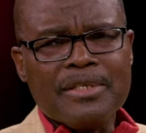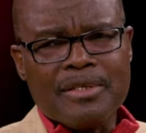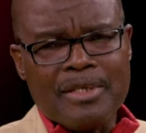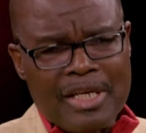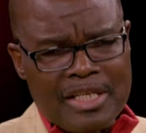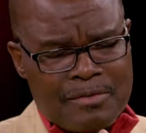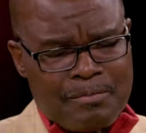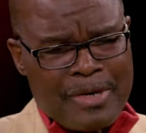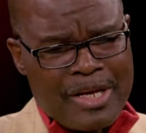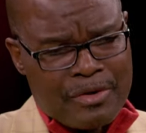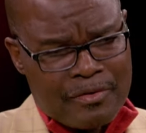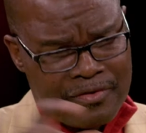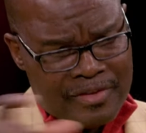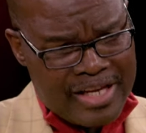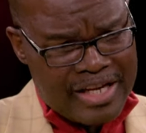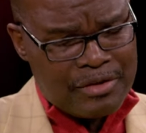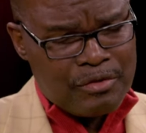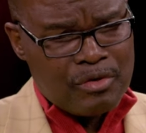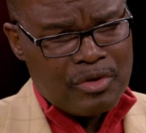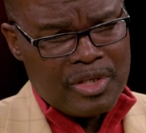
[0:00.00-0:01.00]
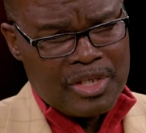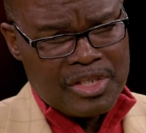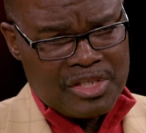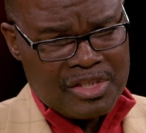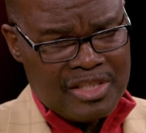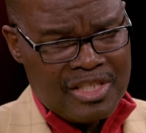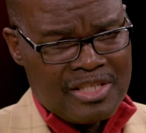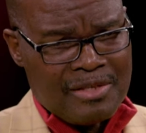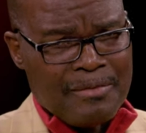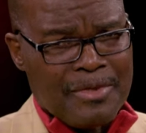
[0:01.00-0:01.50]
as part of that knowledge
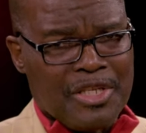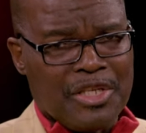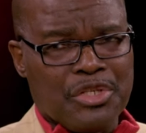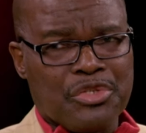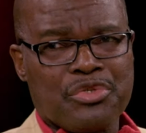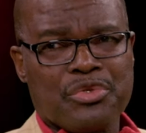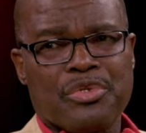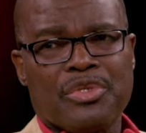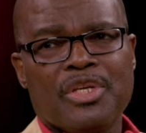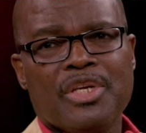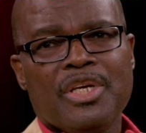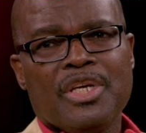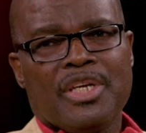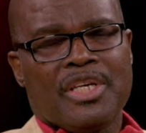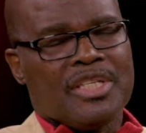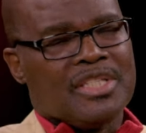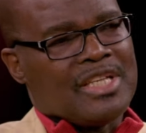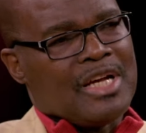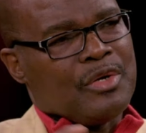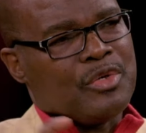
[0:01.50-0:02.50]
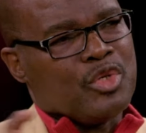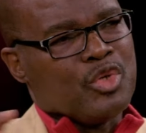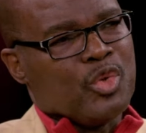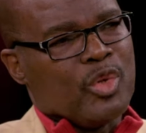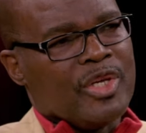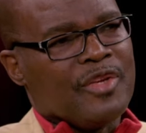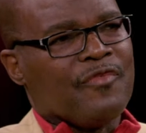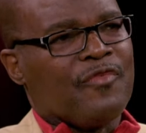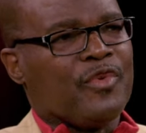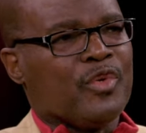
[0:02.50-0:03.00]
dissemination is how you
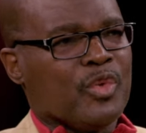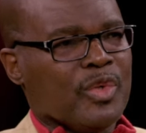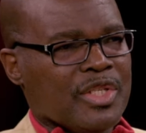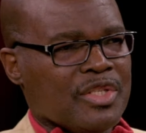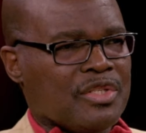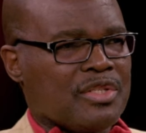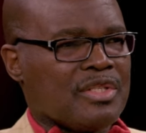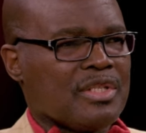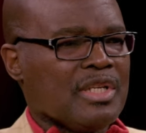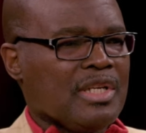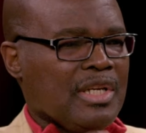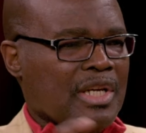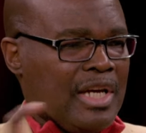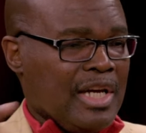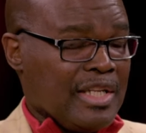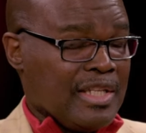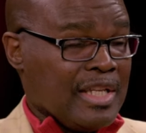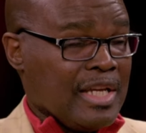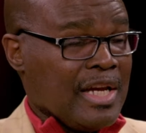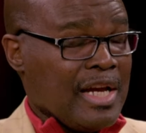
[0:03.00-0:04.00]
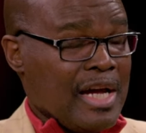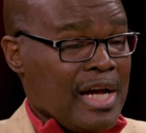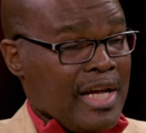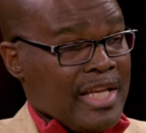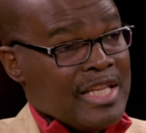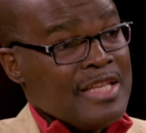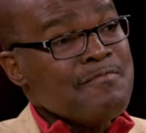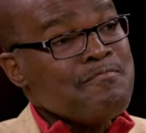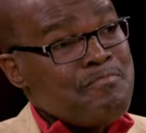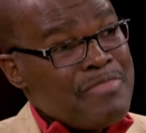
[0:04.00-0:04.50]
influence and are
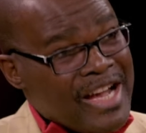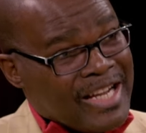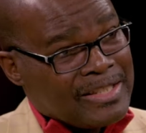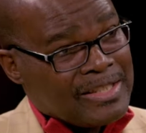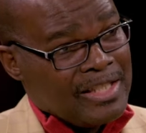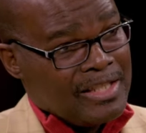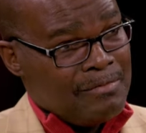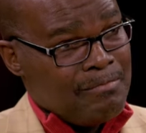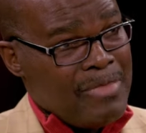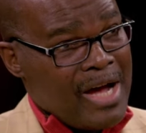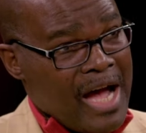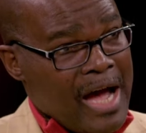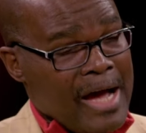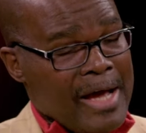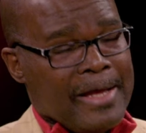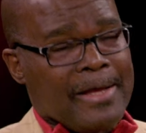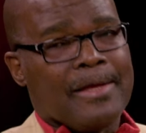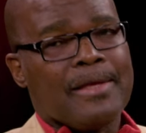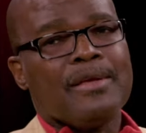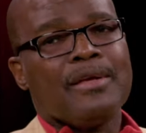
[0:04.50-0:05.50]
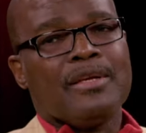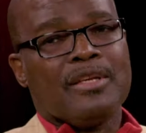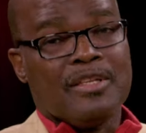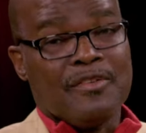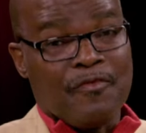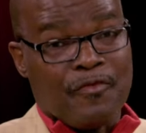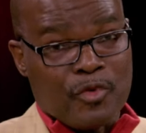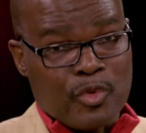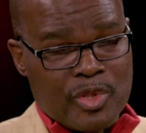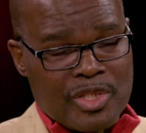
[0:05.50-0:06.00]
impacted by,
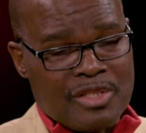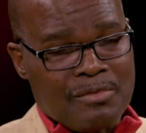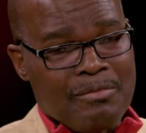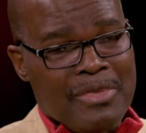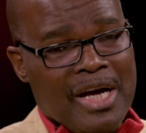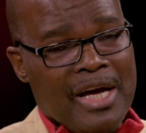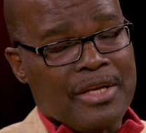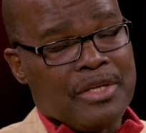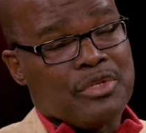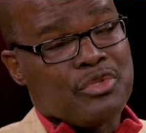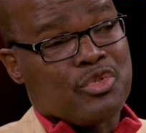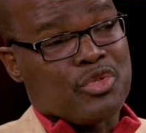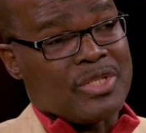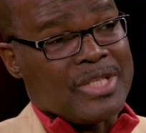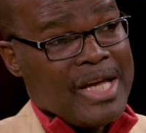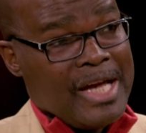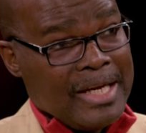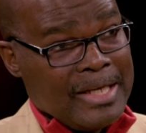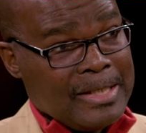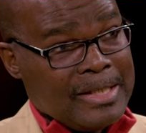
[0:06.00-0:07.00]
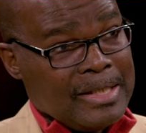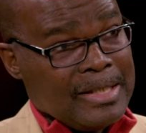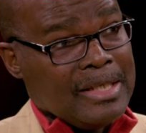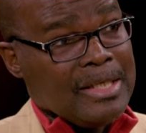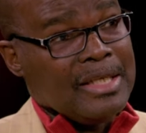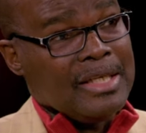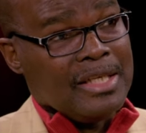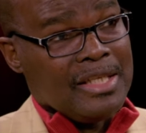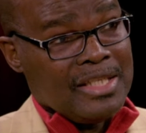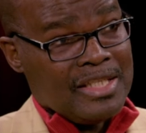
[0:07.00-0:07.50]
influenced by society mm
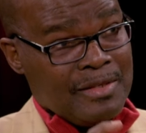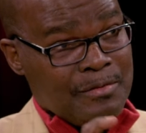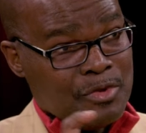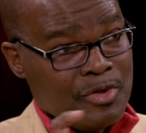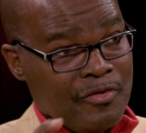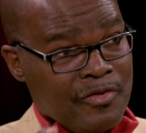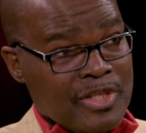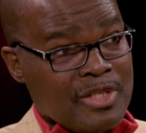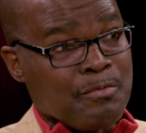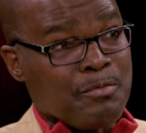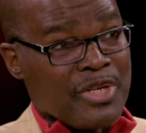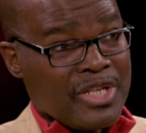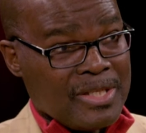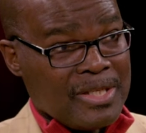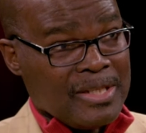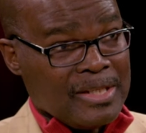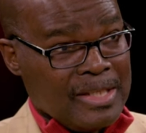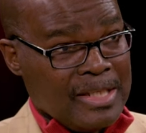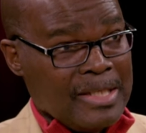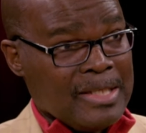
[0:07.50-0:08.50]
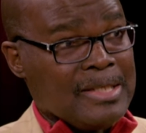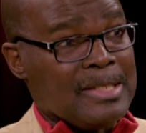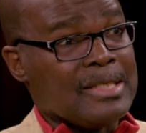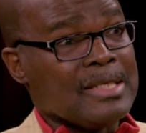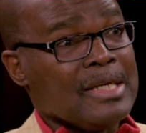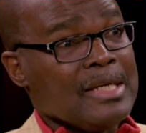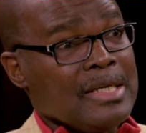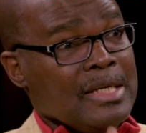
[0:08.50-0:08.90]
-hmm. in terms of its pressing needs.